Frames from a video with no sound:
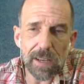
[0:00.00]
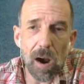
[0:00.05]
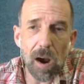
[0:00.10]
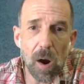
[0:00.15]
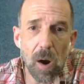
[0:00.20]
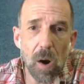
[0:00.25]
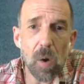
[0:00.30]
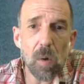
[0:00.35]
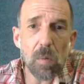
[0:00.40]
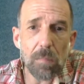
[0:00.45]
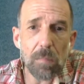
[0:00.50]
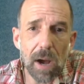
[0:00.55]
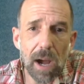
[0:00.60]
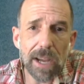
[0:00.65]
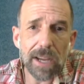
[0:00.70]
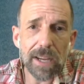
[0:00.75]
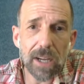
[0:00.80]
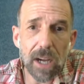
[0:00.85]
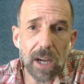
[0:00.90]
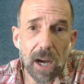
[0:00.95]
oh my
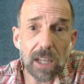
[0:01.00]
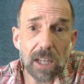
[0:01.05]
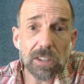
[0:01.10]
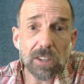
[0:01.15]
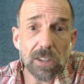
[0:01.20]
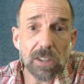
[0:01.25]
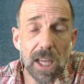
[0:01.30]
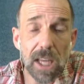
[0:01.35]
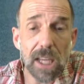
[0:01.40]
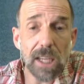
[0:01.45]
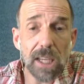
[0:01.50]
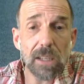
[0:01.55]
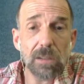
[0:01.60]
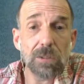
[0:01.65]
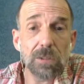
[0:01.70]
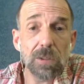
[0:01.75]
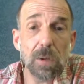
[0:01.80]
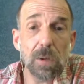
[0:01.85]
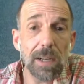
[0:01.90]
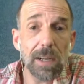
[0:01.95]
gosh, thank you
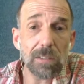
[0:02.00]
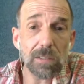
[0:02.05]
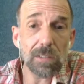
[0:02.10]
so much,